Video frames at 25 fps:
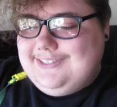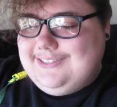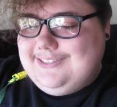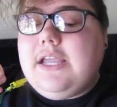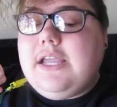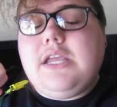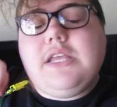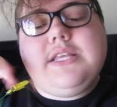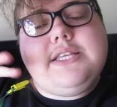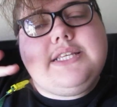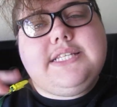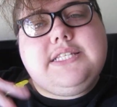
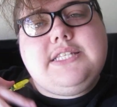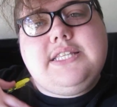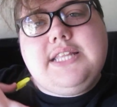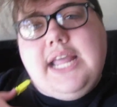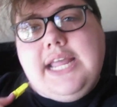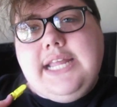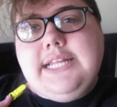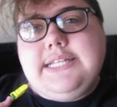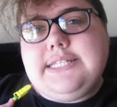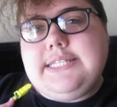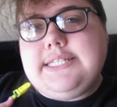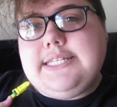Because it's
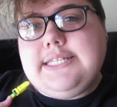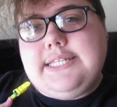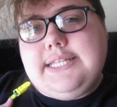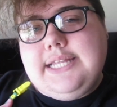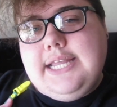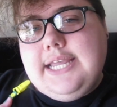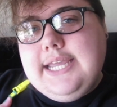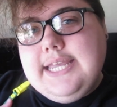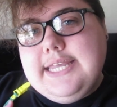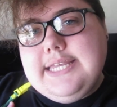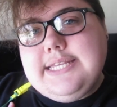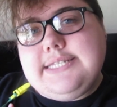nice to
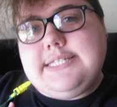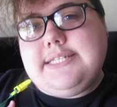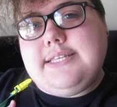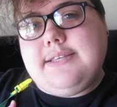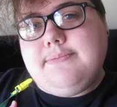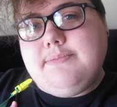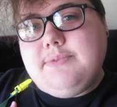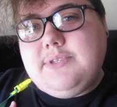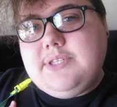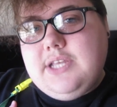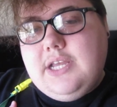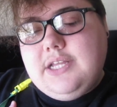get
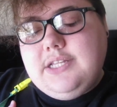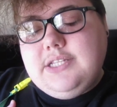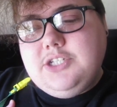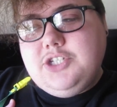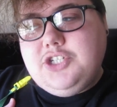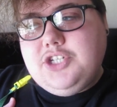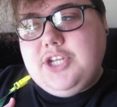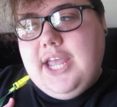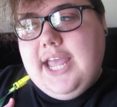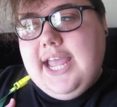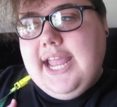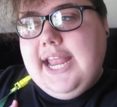some
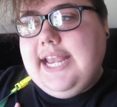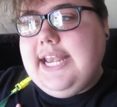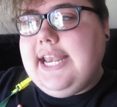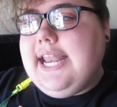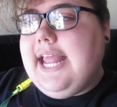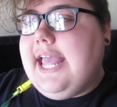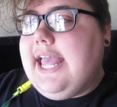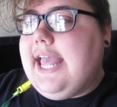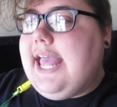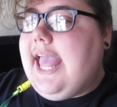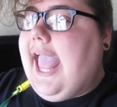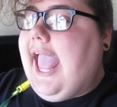sunshine
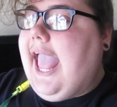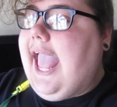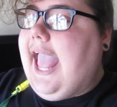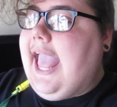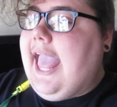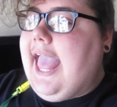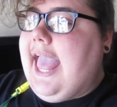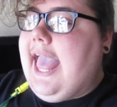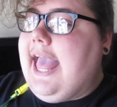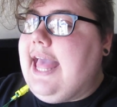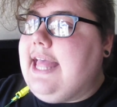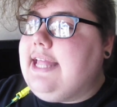
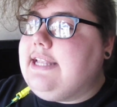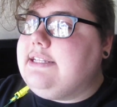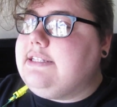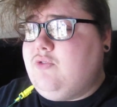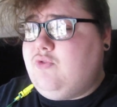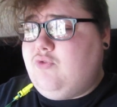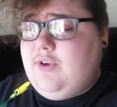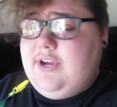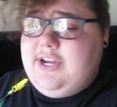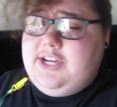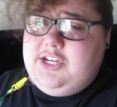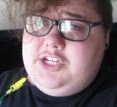and
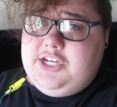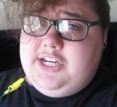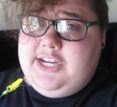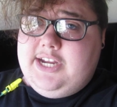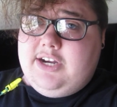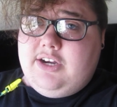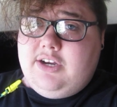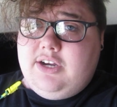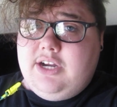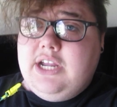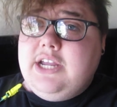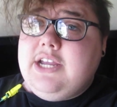fresh
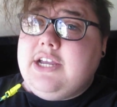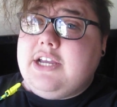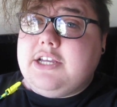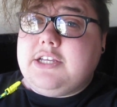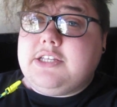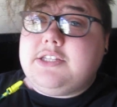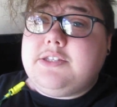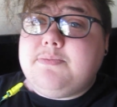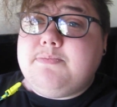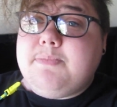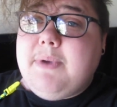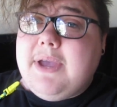air,
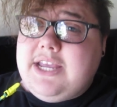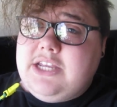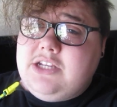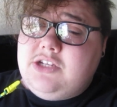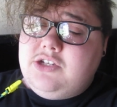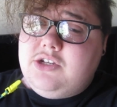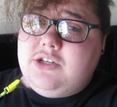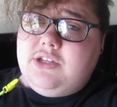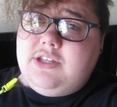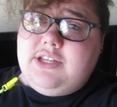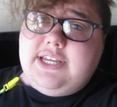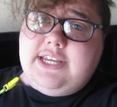
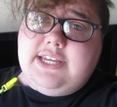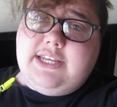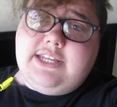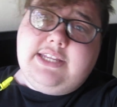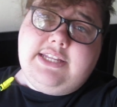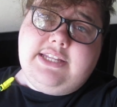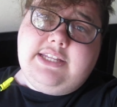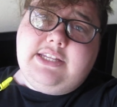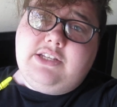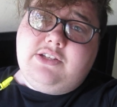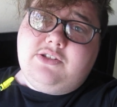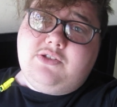especially
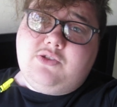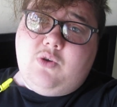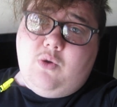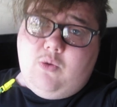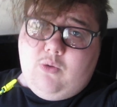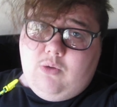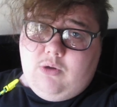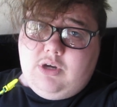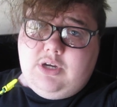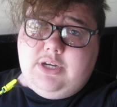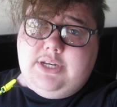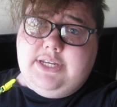in these
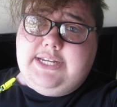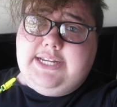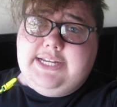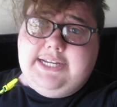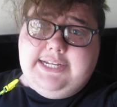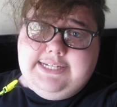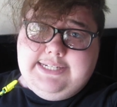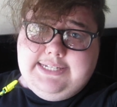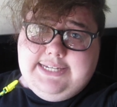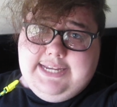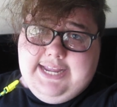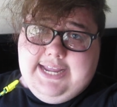
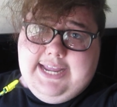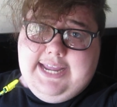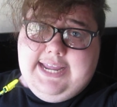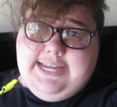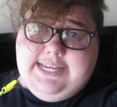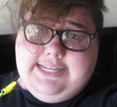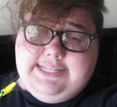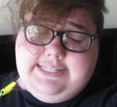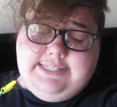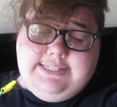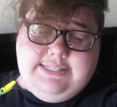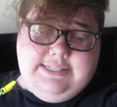quarantine
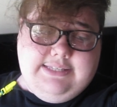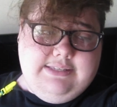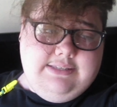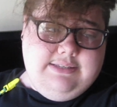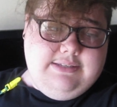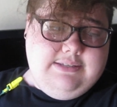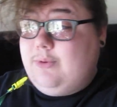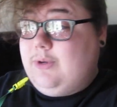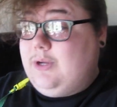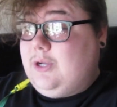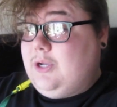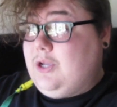days.
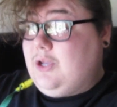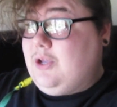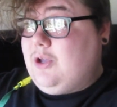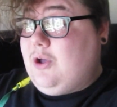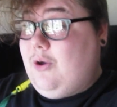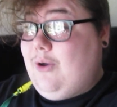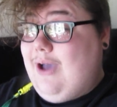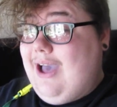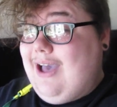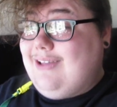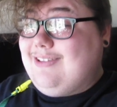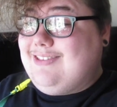We're gonna go
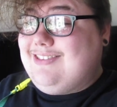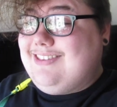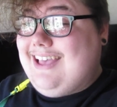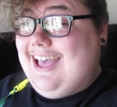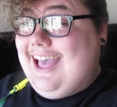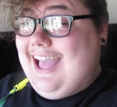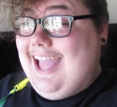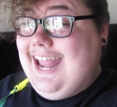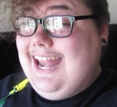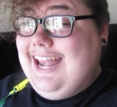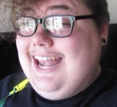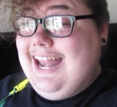
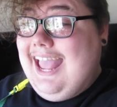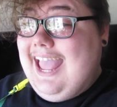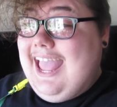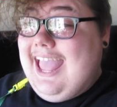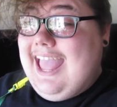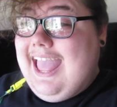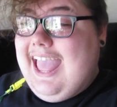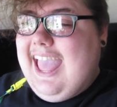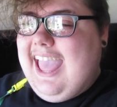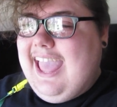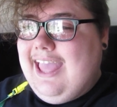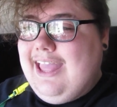outside
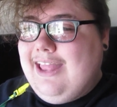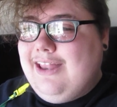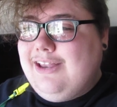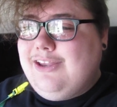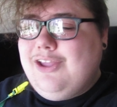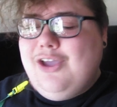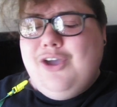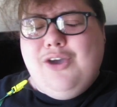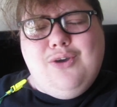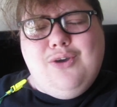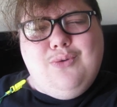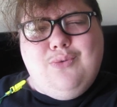and
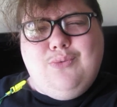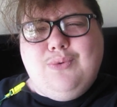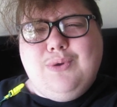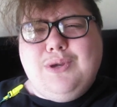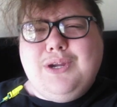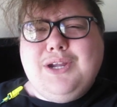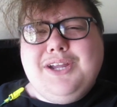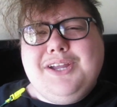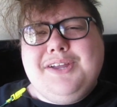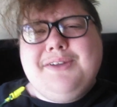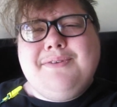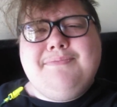
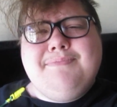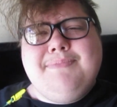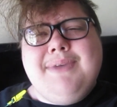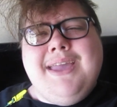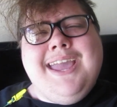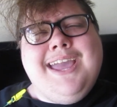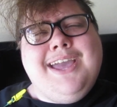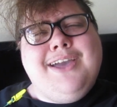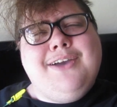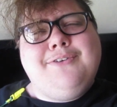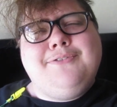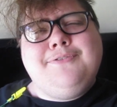we're gonna
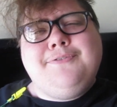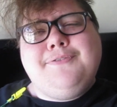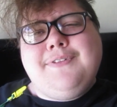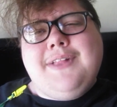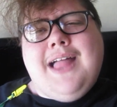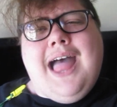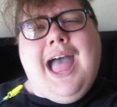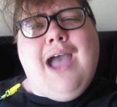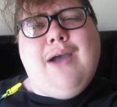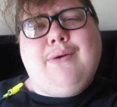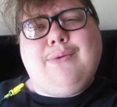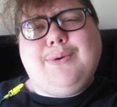make a
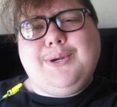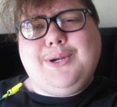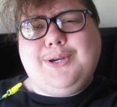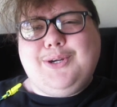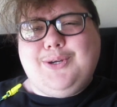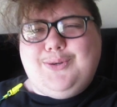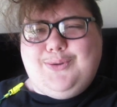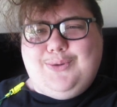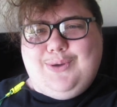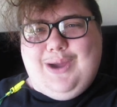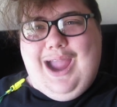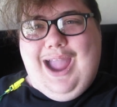flower
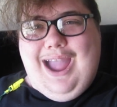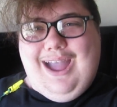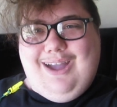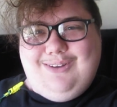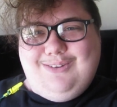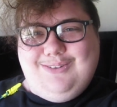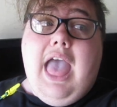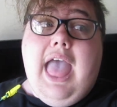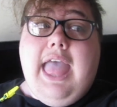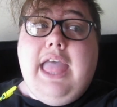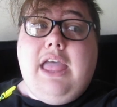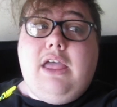crown.
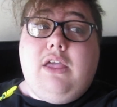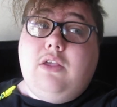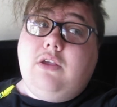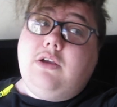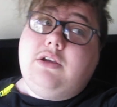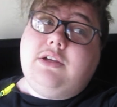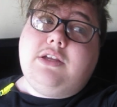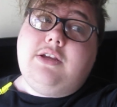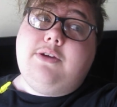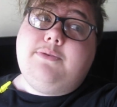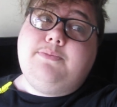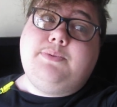I
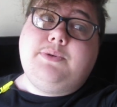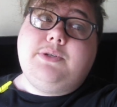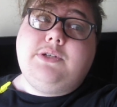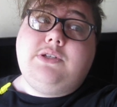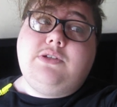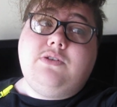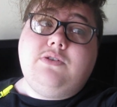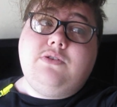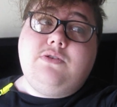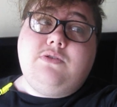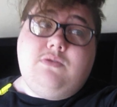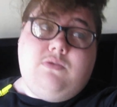looked up a
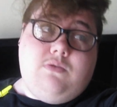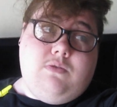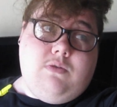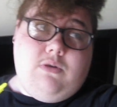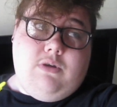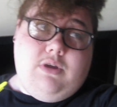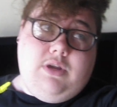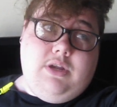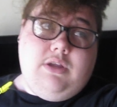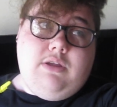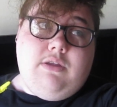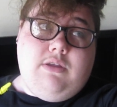
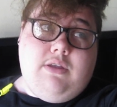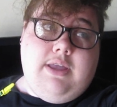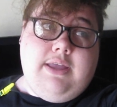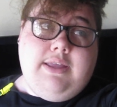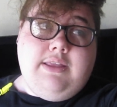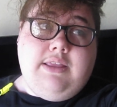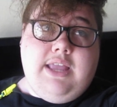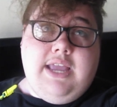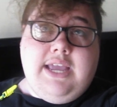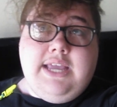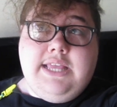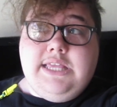tutorial
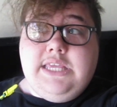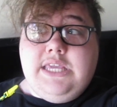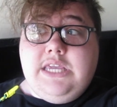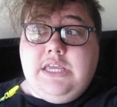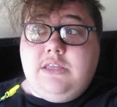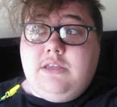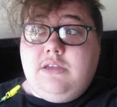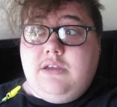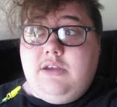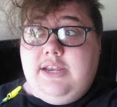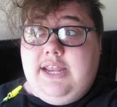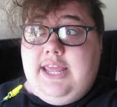online the
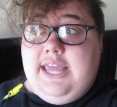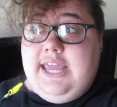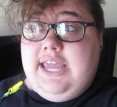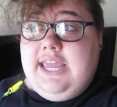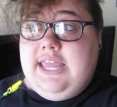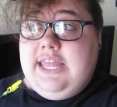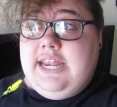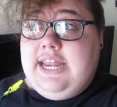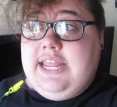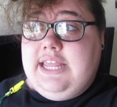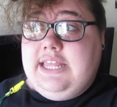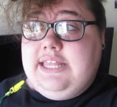other day
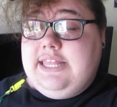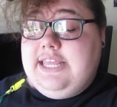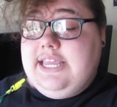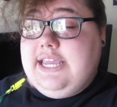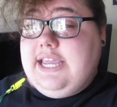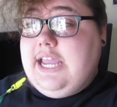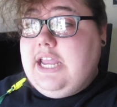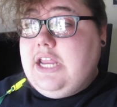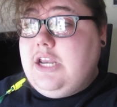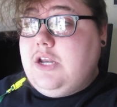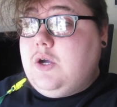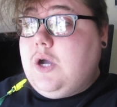and I
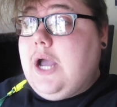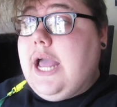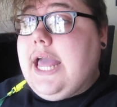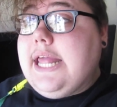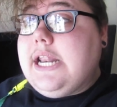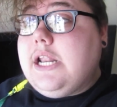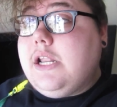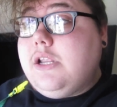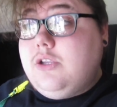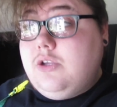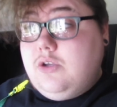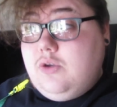think I know how
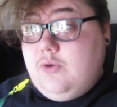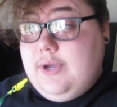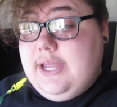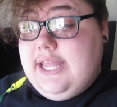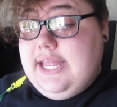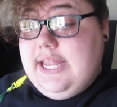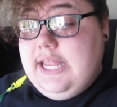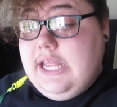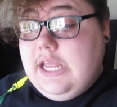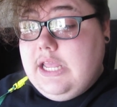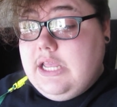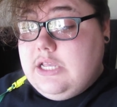to do
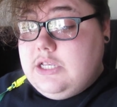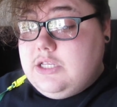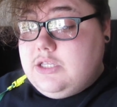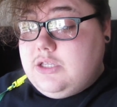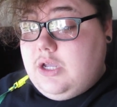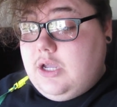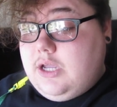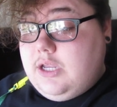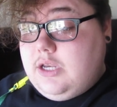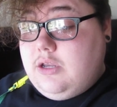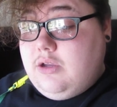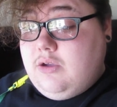it,
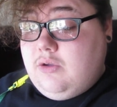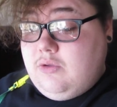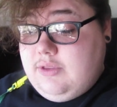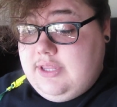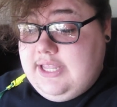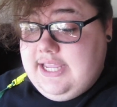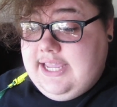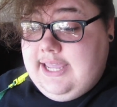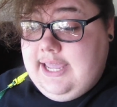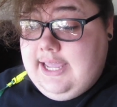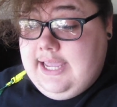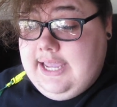so I don't
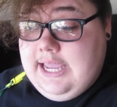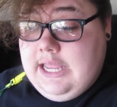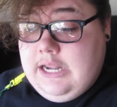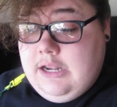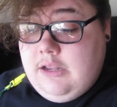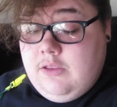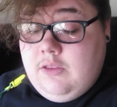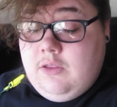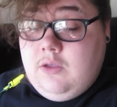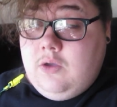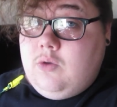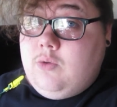think I
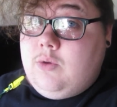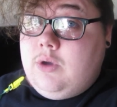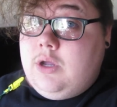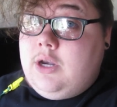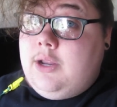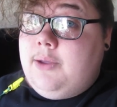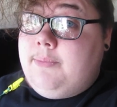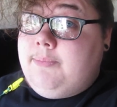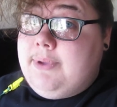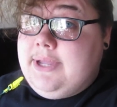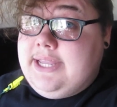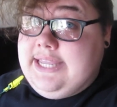gotta look one
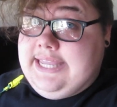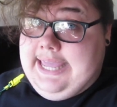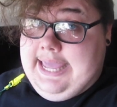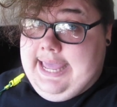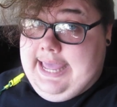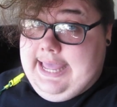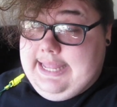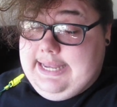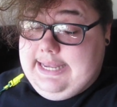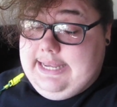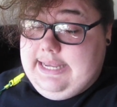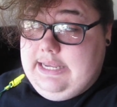up
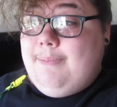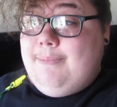again.